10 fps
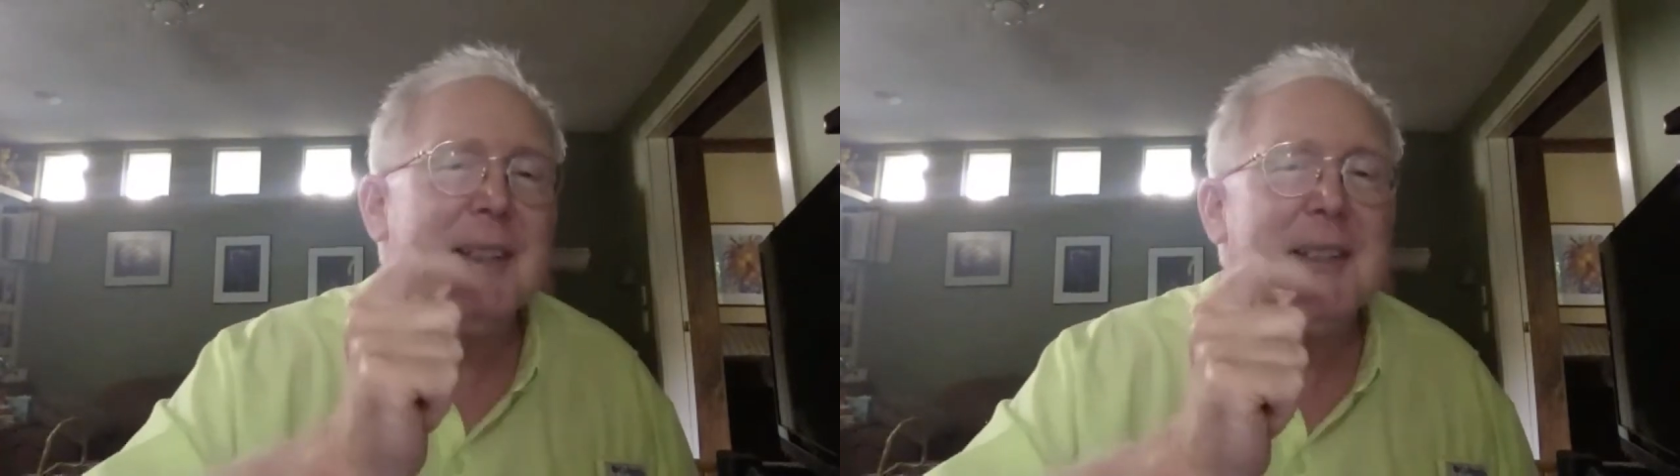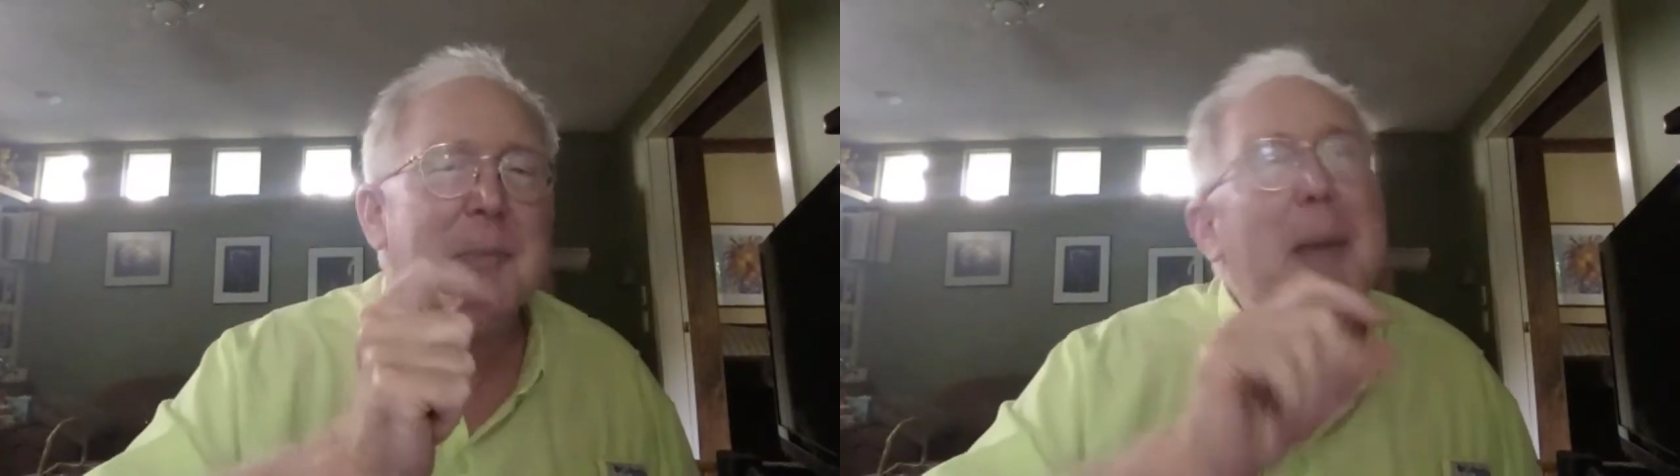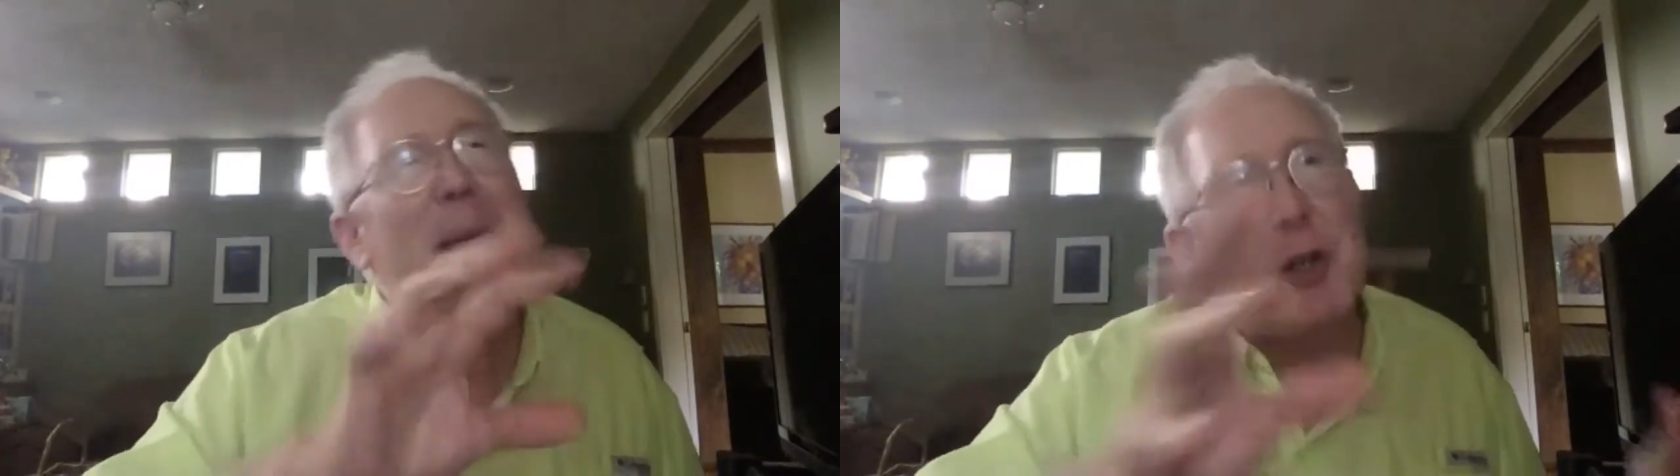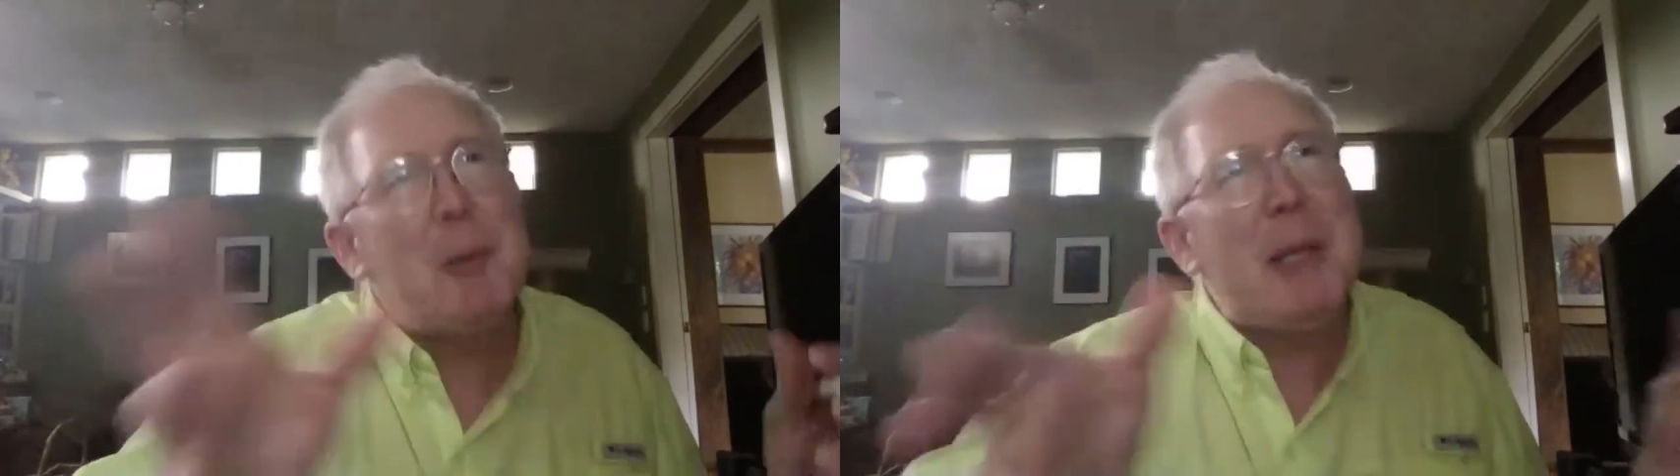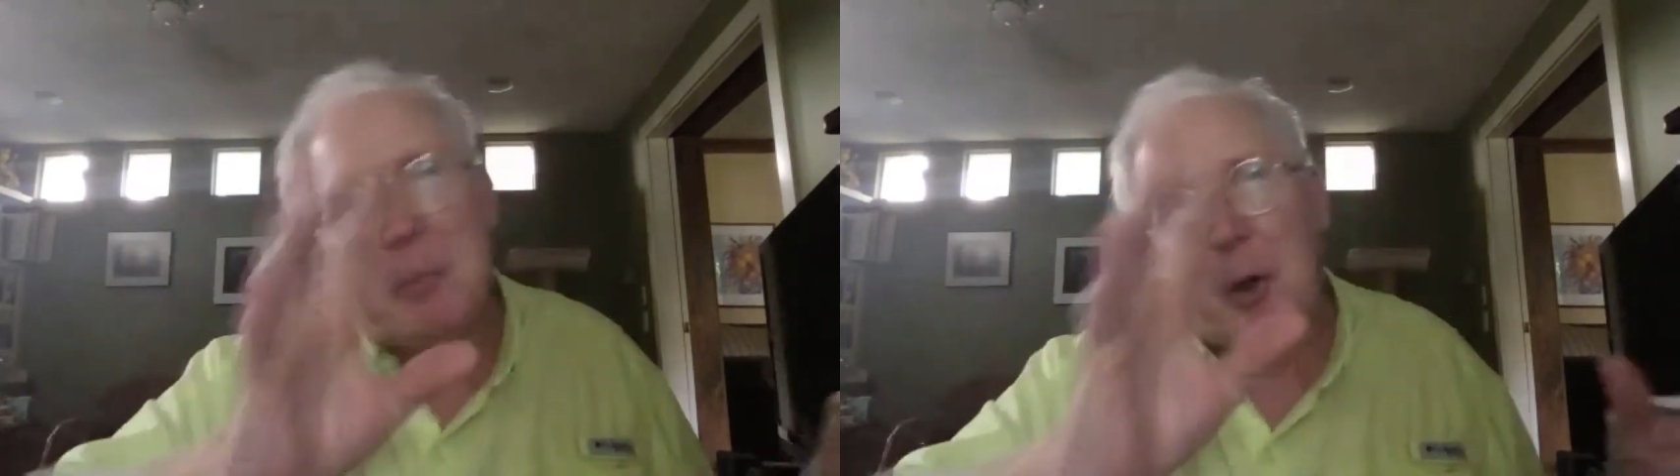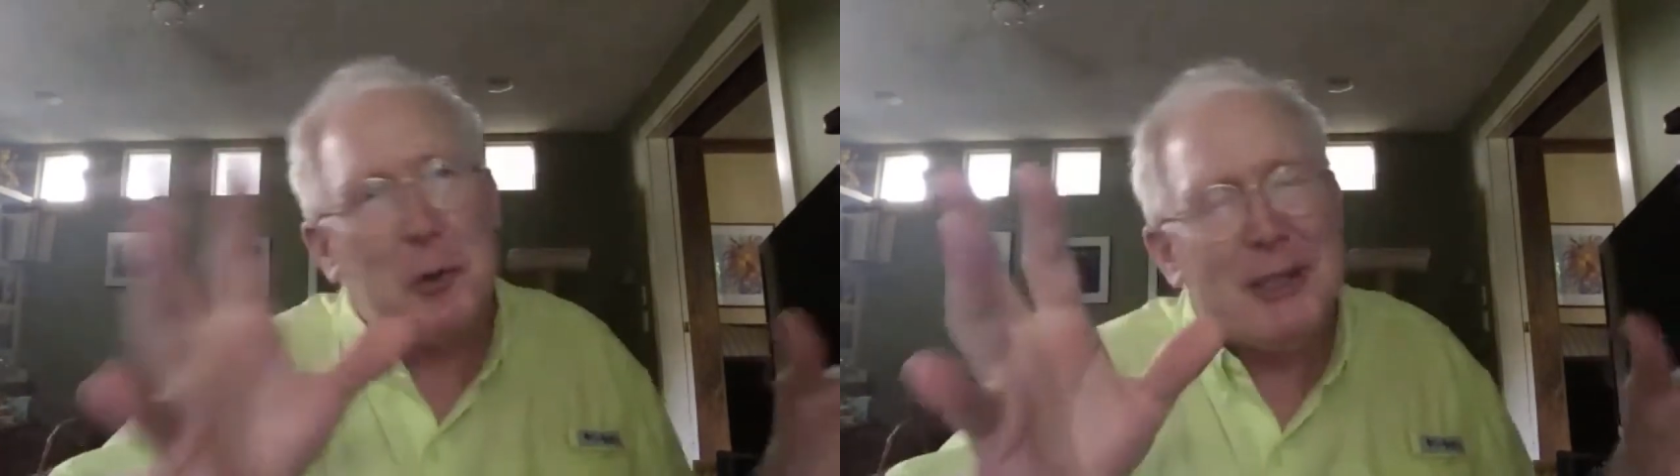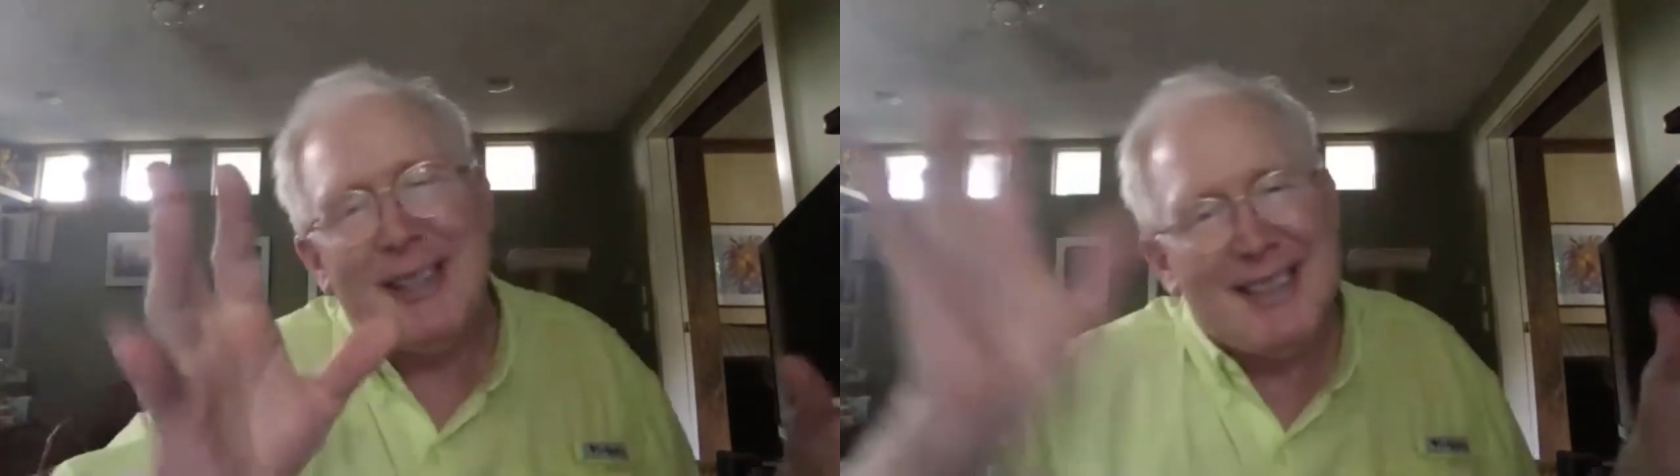Maybe it could be a protein.